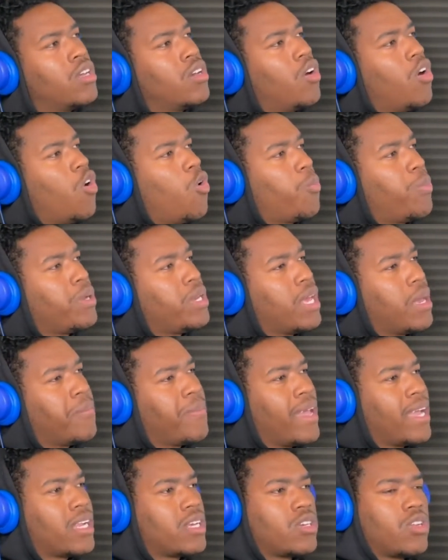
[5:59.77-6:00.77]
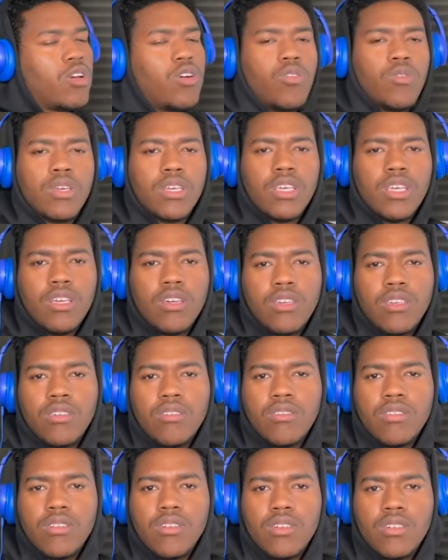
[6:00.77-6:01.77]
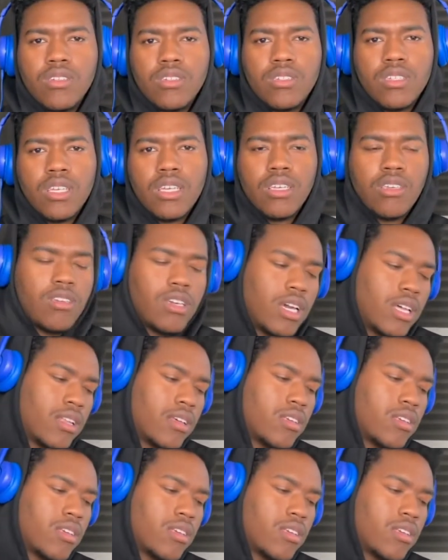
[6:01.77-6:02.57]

open that back door and kill you, you know what I'm saying? You got to,